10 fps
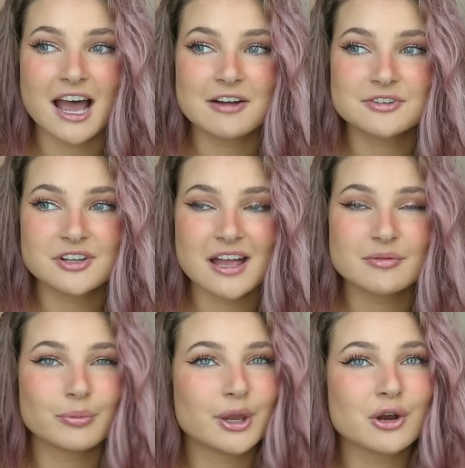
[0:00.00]
after
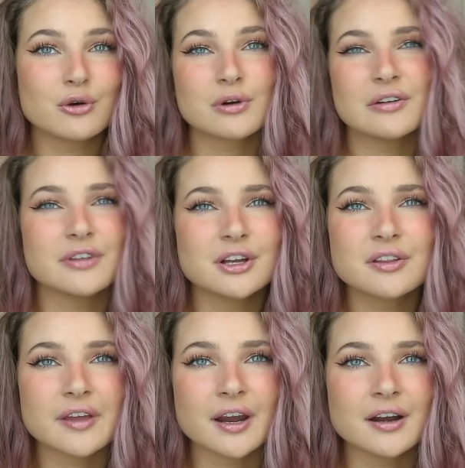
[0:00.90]
that big ol'
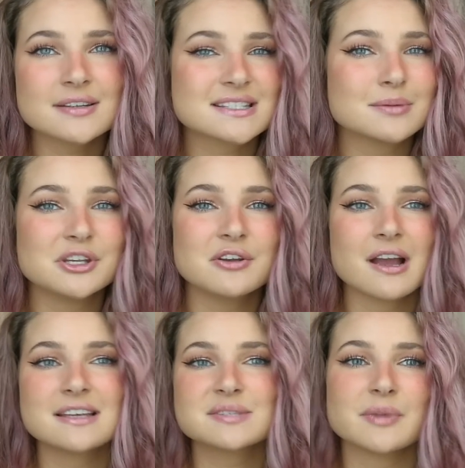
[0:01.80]
reveal there, some of you
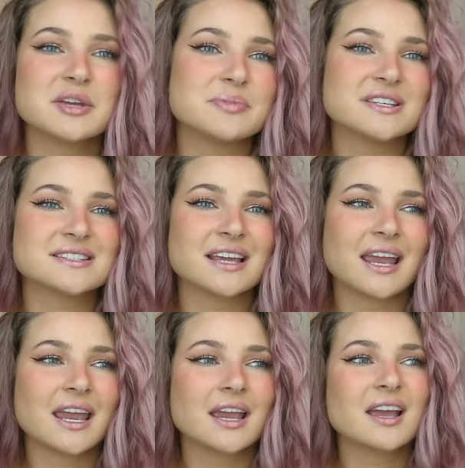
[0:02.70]
guys might be
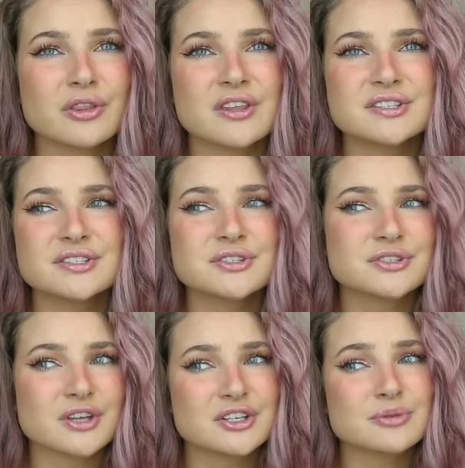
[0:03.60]
saying, this is
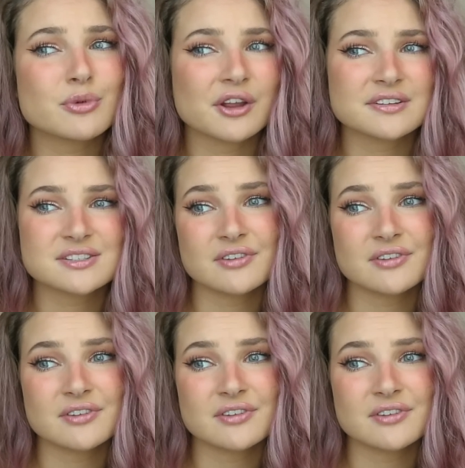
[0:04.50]
such a pointless